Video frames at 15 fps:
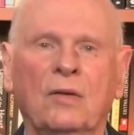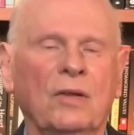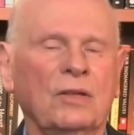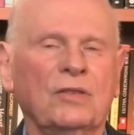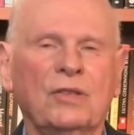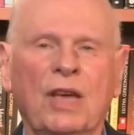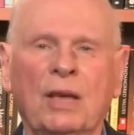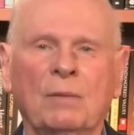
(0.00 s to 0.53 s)
The
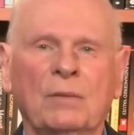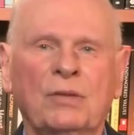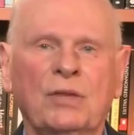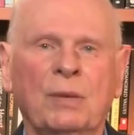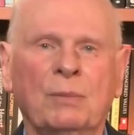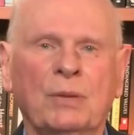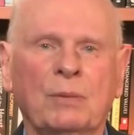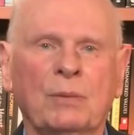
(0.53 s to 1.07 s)
same
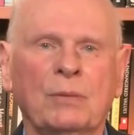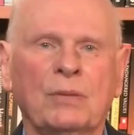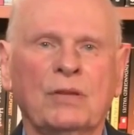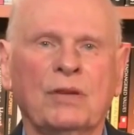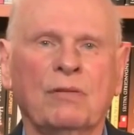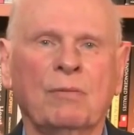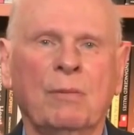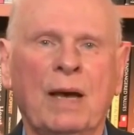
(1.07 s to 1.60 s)
symptoms
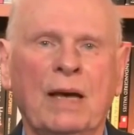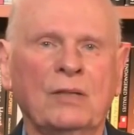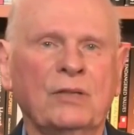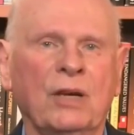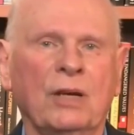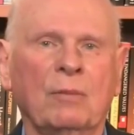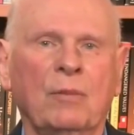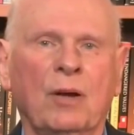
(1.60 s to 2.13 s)
of mass
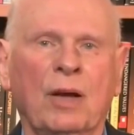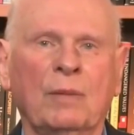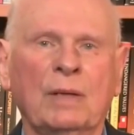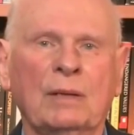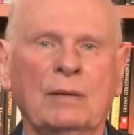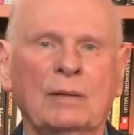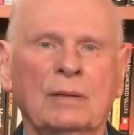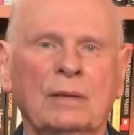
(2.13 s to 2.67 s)

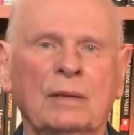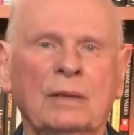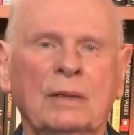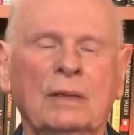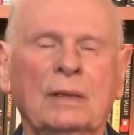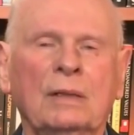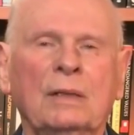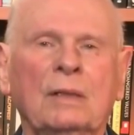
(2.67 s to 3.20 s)
unemployment,
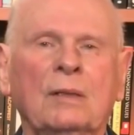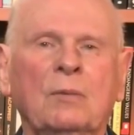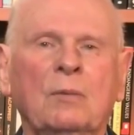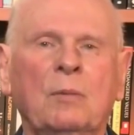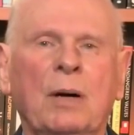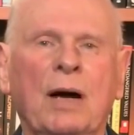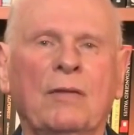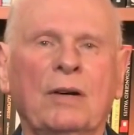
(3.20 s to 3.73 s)

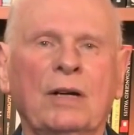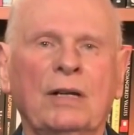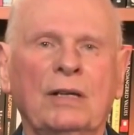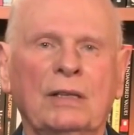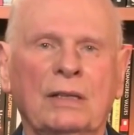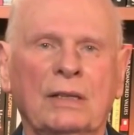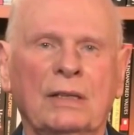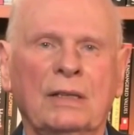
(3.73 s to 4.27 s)

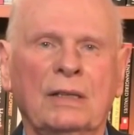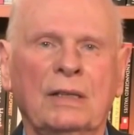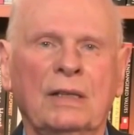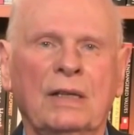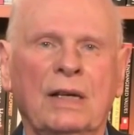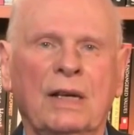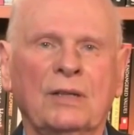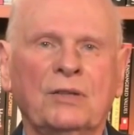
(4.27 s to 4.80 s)
poverty,
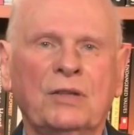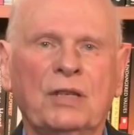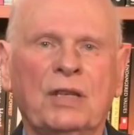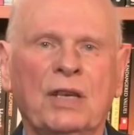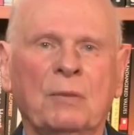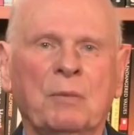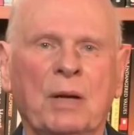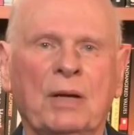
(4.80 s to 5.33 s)
and
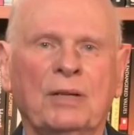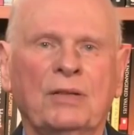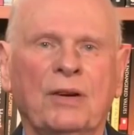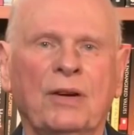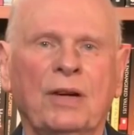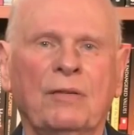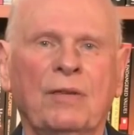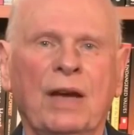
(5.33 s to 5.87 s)
seeking
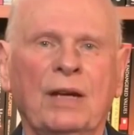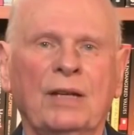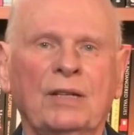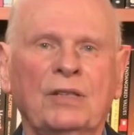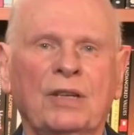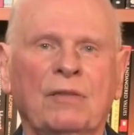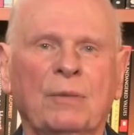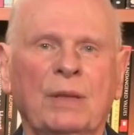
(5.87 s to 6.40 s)
military
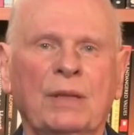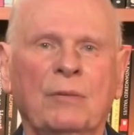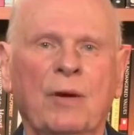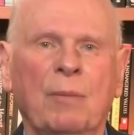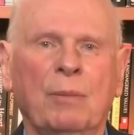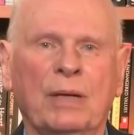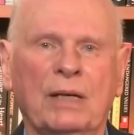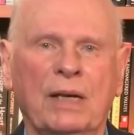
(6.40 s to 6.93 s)
advantage have been
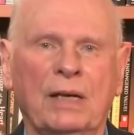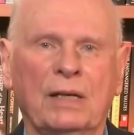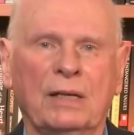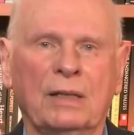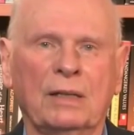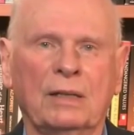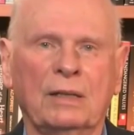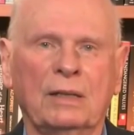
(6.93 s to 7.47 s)

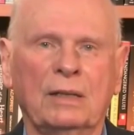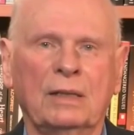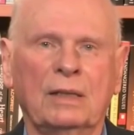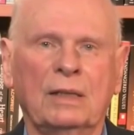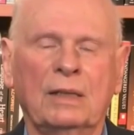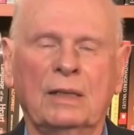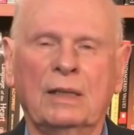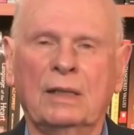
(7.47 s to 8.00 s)
replicated.
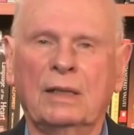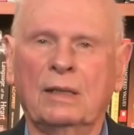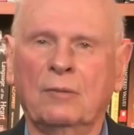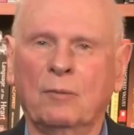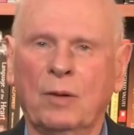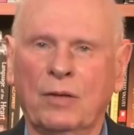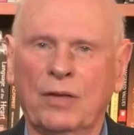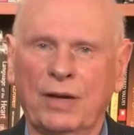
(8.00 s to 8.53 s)

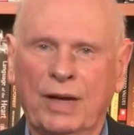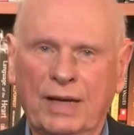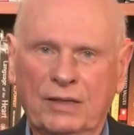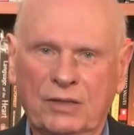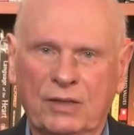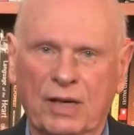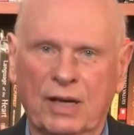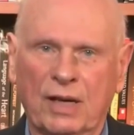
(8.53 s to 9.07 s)
But the
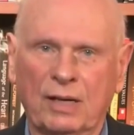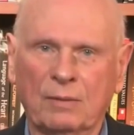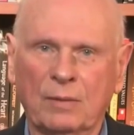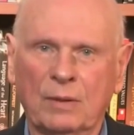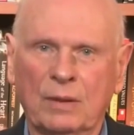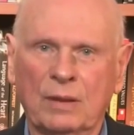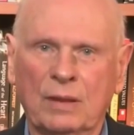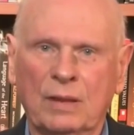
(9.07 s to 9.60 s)
next
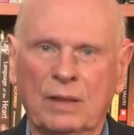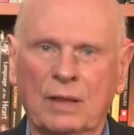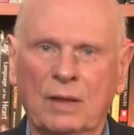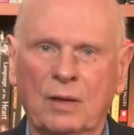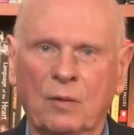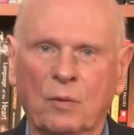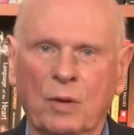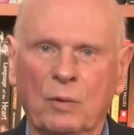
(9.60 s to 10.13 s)
time,
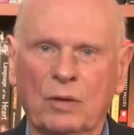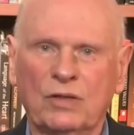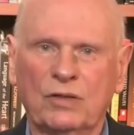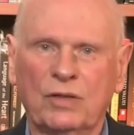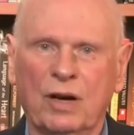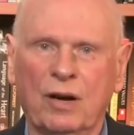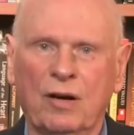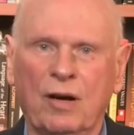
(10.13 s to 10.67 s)
we would
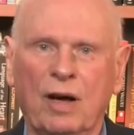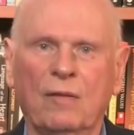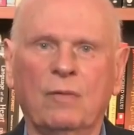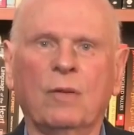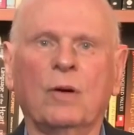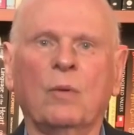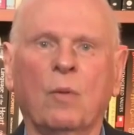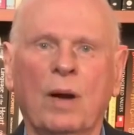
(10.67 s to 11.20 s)
start off
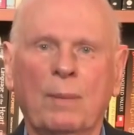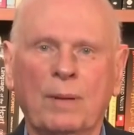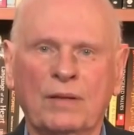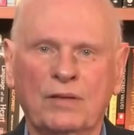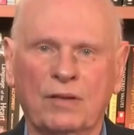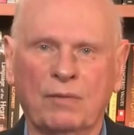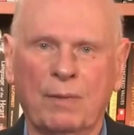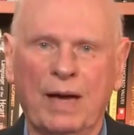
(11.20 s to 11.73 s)
with
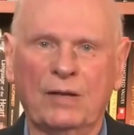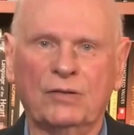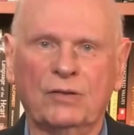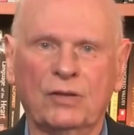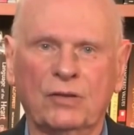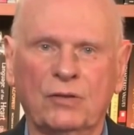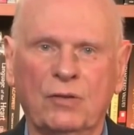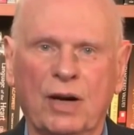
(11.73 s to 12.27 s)
weapons of mass
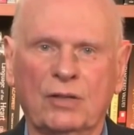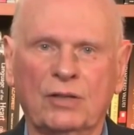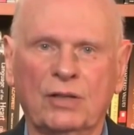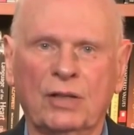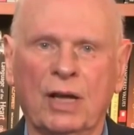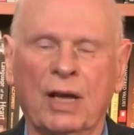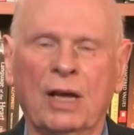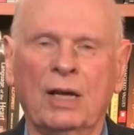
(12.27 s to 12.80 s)

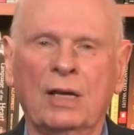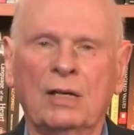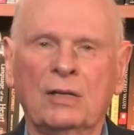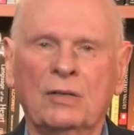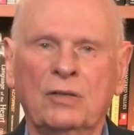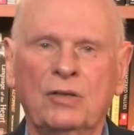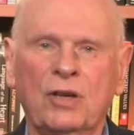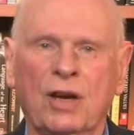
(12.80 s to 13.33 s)
destruction
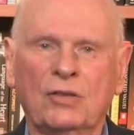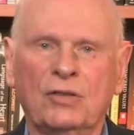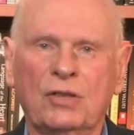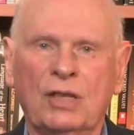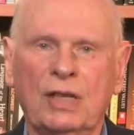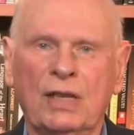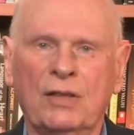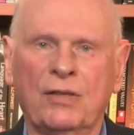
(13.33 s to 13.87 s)
just
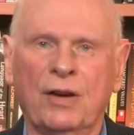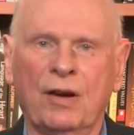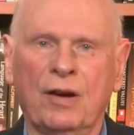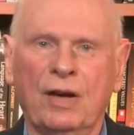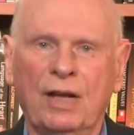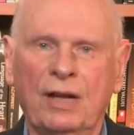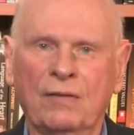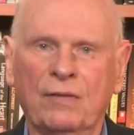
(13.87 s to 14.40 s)
in their
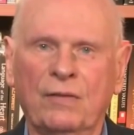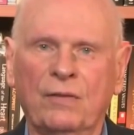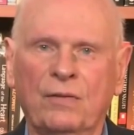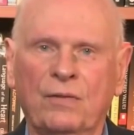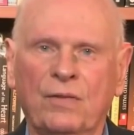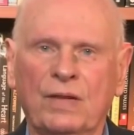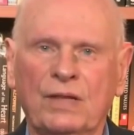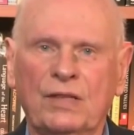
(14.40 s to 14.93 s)

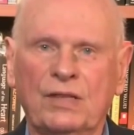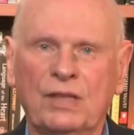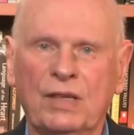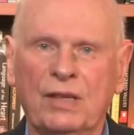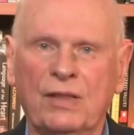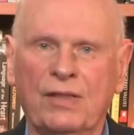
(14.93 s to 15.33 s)
infancy